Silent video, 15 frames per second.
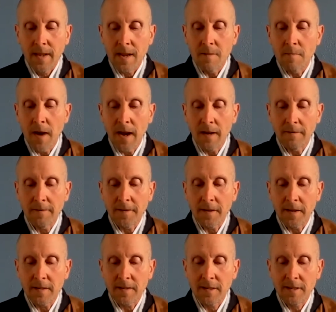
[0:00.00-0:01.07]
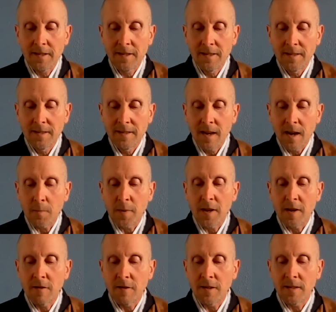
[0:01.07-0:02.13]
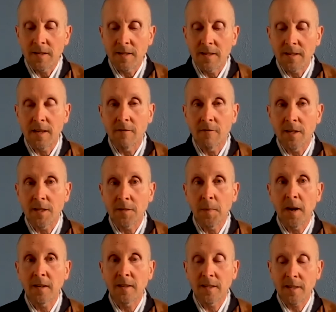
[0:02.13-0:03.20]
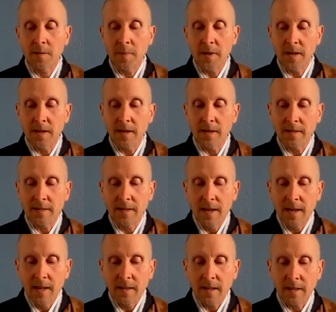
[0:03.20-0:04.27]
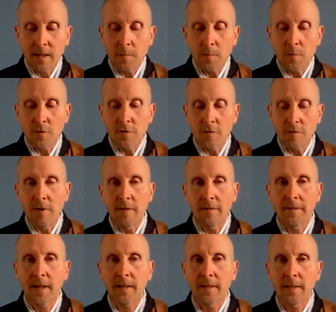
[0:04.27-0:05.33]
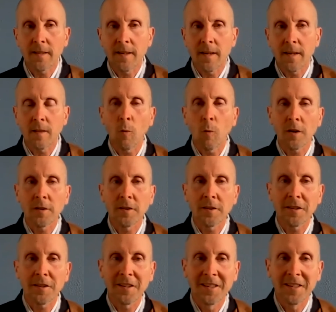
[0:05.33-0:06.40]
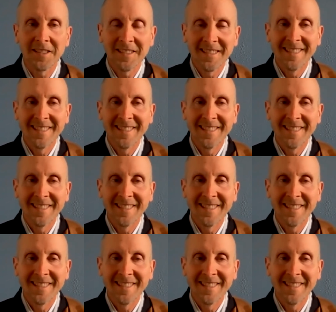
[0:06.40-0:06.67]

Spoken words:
It manifests appearances in response to beings like the moon reflected in the water.